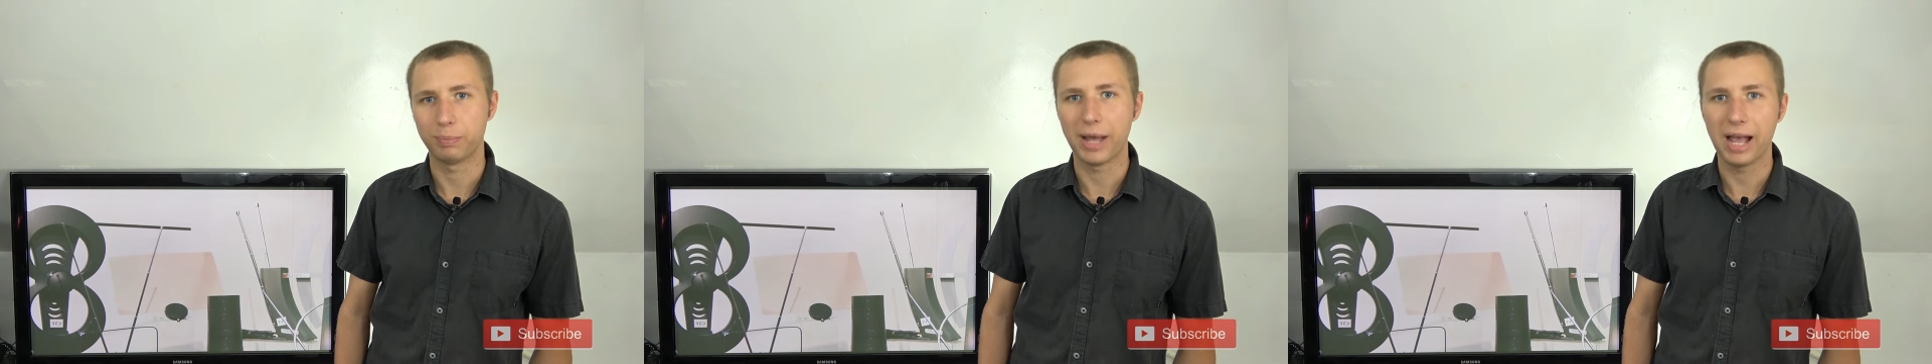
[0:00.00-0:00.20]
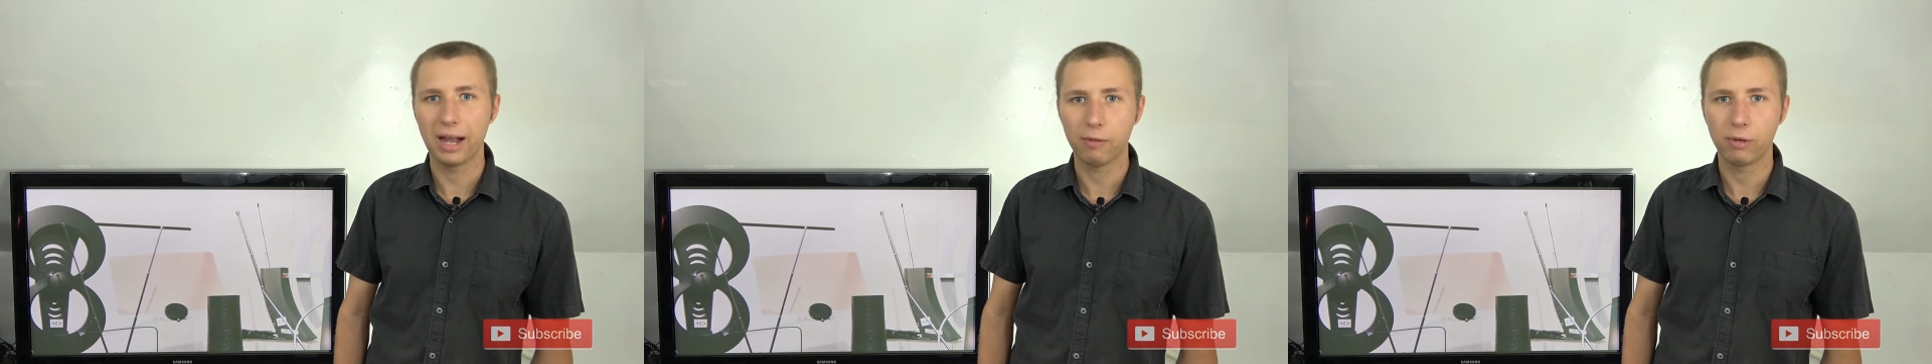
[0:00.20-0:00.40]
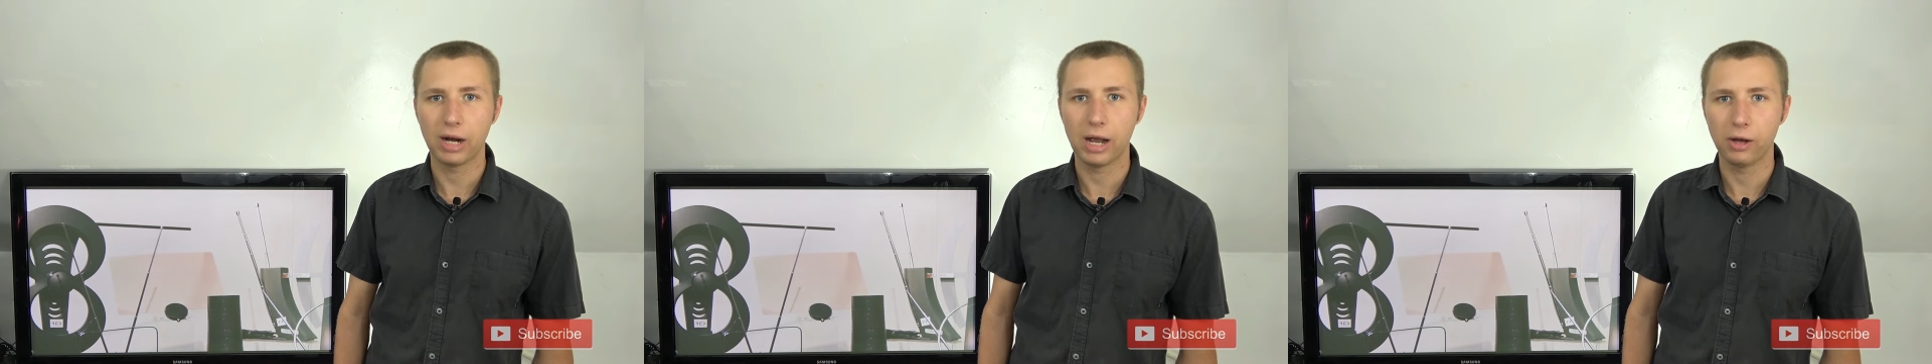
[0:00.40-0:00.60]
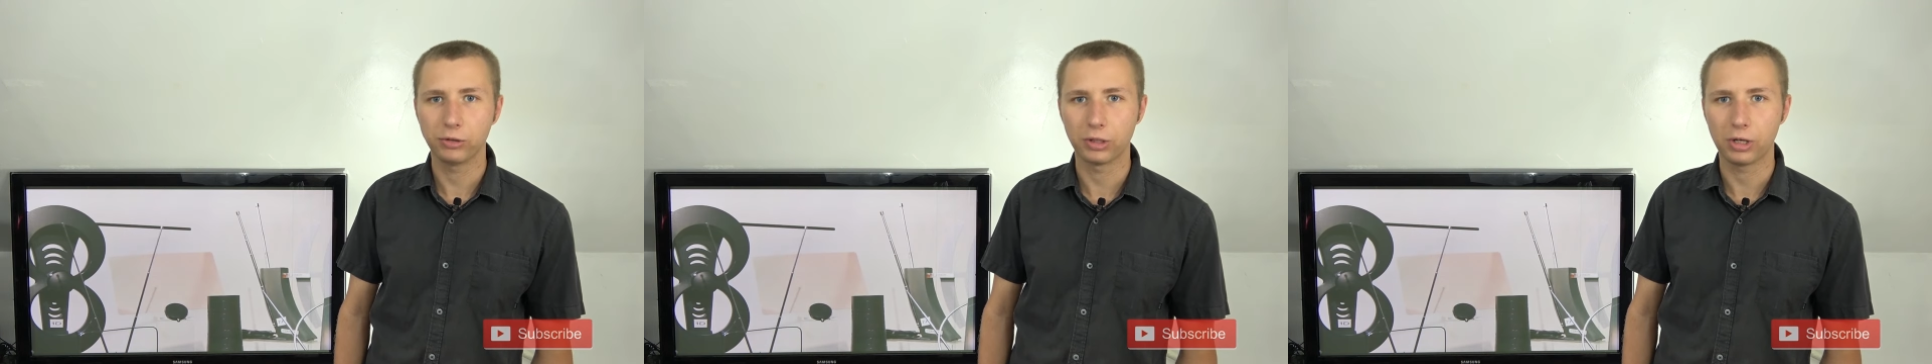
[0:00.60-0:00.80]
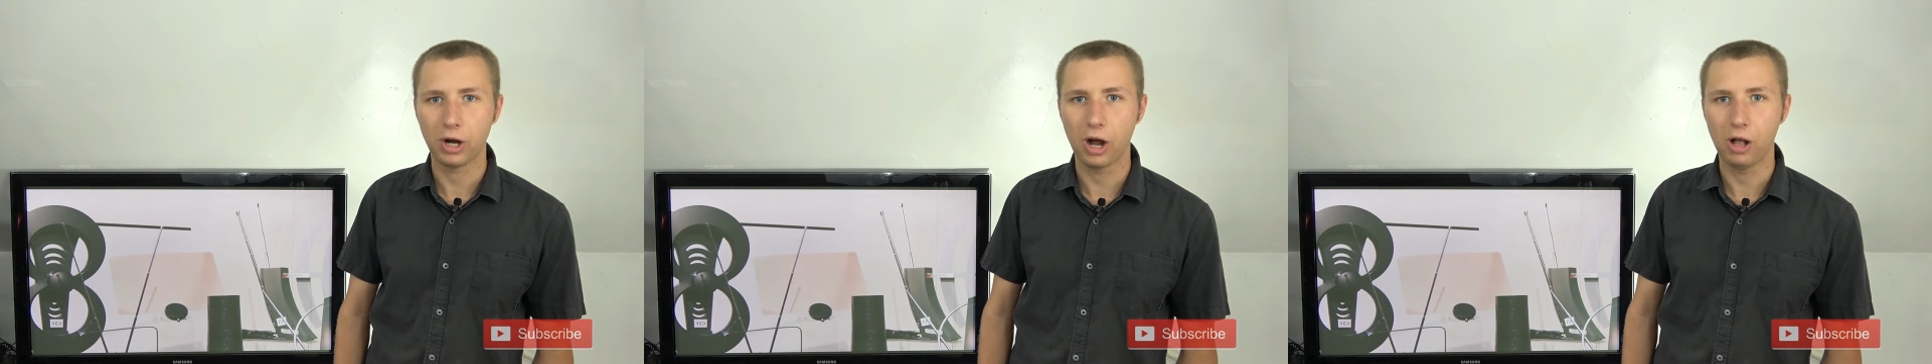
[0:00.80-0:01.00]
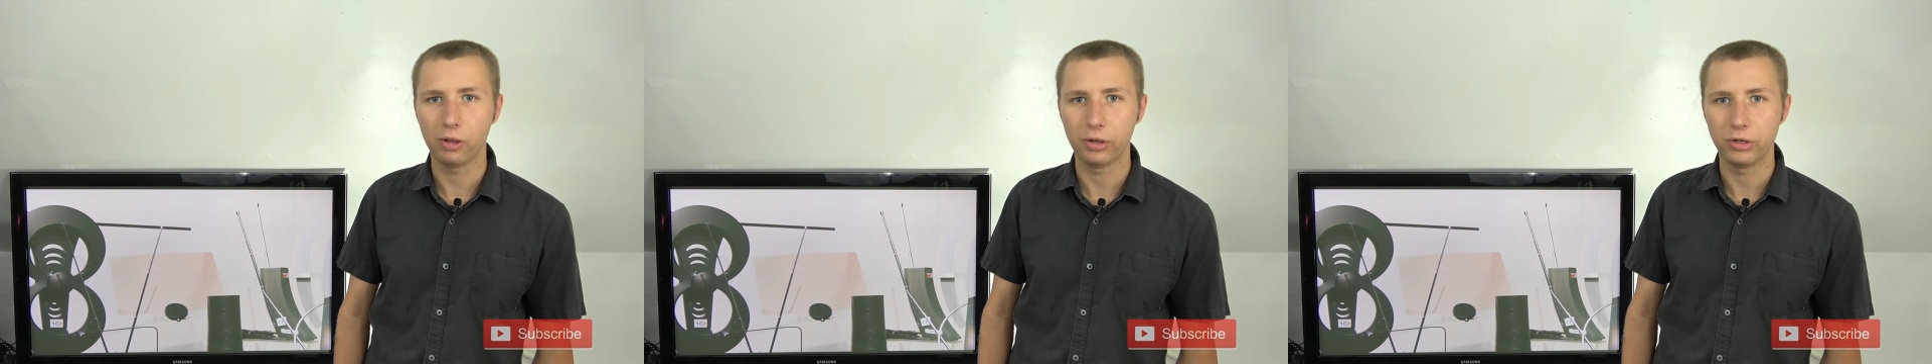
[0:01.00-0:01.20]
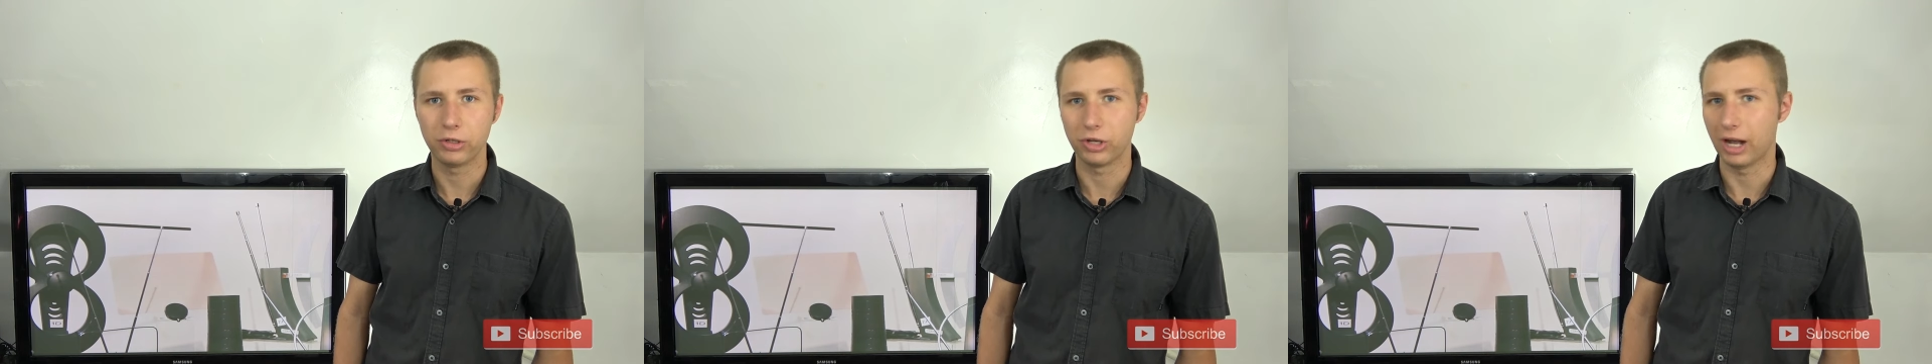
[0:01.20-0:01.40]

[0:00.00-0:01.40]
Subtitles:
Back when I was in college,